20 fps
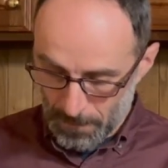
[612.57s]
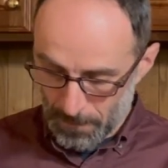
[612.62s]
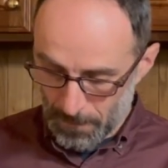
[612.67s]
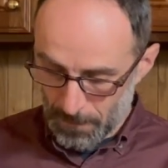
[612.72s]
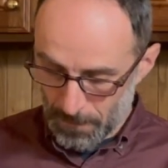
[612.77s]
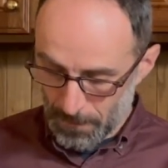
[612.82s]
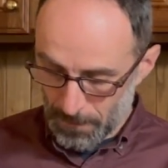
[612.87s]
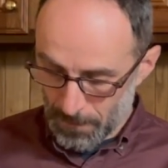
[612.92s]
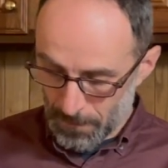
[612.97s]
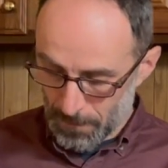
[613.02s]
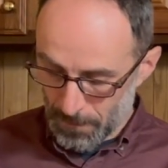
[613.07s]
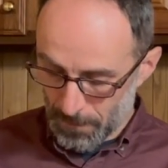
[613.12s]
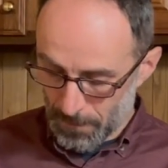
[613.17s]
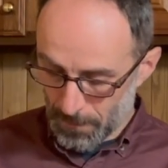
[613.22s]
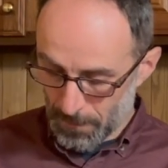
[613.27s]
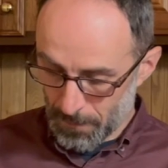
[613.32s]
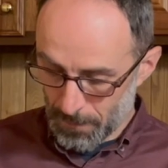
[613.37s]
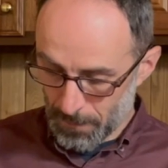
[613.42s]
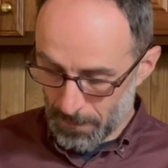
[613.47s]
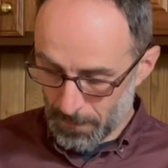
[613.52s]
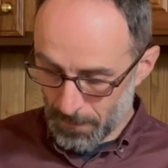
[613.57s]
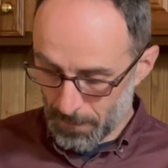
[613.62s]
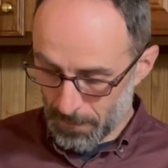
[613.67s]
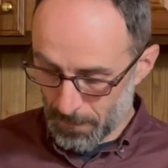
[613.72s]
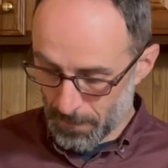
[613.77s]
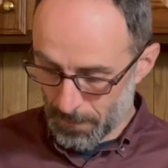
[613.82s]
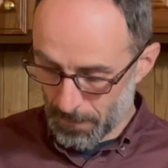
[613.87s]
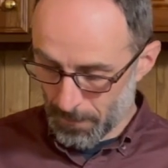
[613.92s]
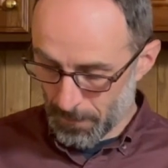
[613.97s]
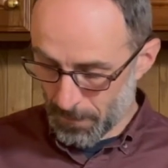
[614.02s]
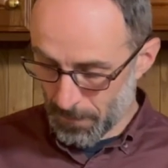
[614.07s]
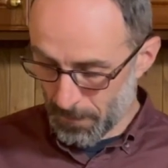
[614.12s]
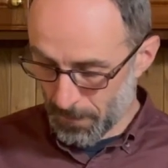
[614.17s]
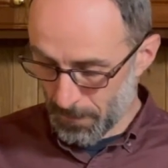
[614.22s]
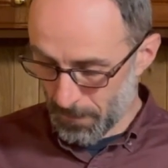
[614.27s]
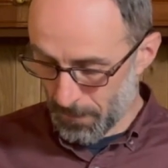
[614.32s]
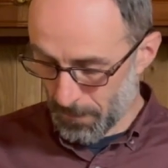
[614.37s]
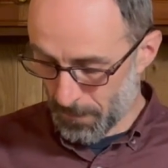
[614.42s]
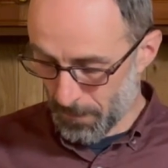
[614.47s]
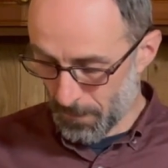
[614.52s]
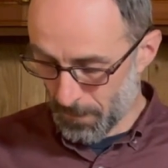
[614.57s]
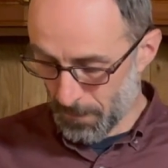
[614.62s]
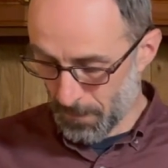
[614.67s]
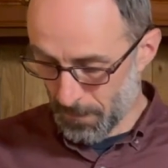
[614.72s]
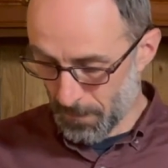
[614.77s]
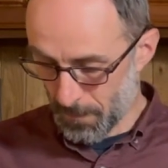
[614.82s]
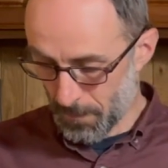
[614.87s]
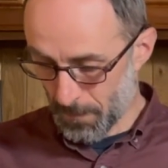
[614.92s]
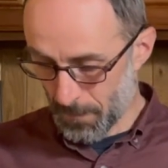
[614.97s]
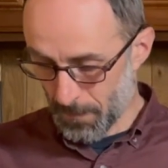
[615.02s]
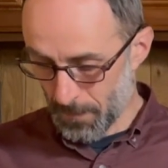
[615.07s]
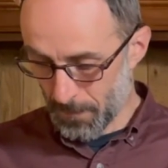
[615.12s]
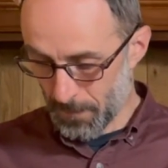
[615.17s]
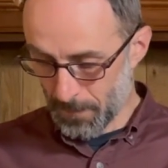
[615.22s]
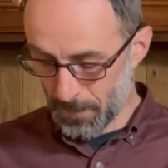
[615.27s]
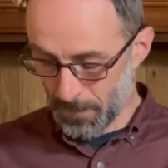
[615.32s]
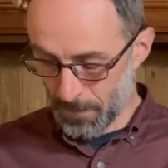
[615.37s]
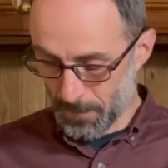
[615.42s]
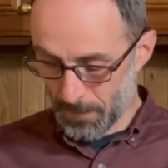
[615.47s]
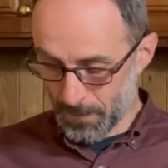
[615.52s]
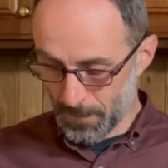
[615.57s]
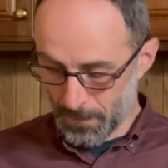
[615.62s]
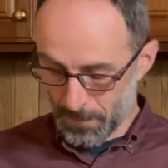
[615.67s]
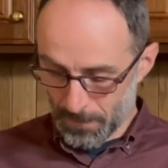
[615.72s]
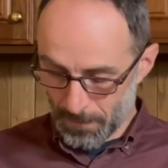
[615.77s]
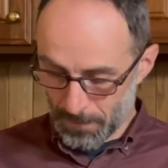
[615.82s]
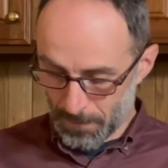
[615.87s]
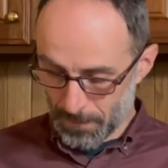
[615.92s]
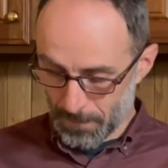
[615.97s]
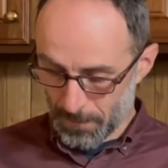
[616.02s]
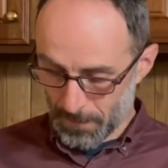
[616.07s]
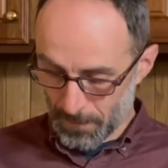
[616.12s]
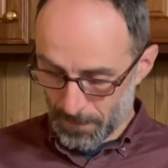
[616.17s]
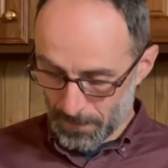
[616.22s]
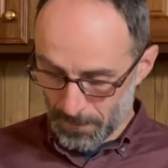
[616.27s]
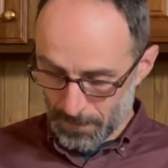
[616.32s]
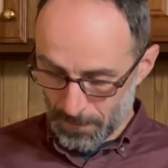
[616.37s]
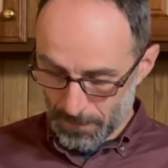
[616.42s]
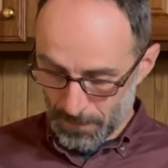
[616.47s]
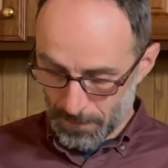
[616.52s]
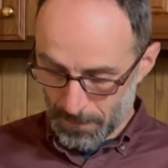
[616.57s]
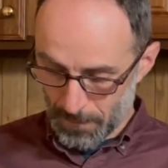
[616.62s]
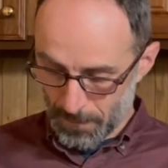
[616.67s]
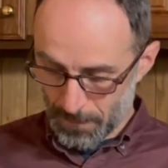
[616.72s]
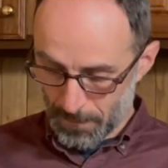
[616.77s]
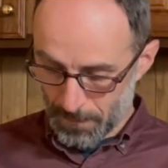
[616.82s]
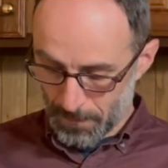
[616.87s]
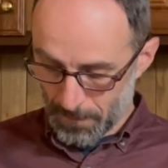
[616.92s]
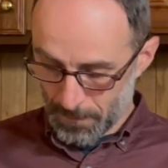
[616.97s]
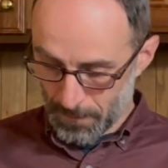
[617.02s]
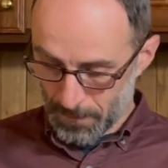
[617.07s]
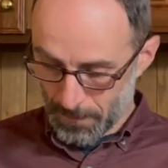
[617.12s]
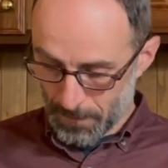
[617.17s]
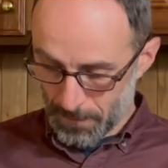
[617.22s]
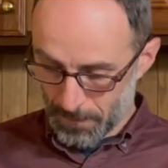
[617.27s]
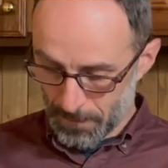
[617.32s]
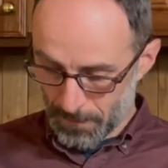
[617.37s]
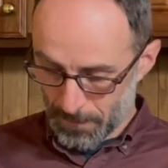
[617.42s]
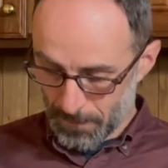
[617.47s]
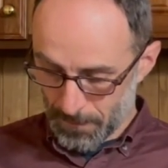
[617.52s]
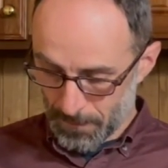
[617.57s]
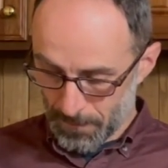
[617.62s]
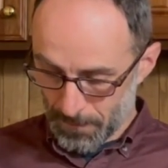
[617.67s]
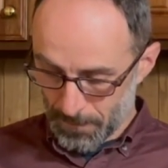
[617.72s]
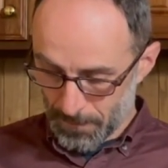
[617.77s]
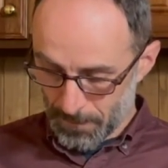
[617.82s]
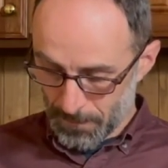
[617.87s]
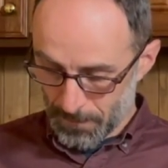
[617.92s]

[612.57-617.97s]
[no speech]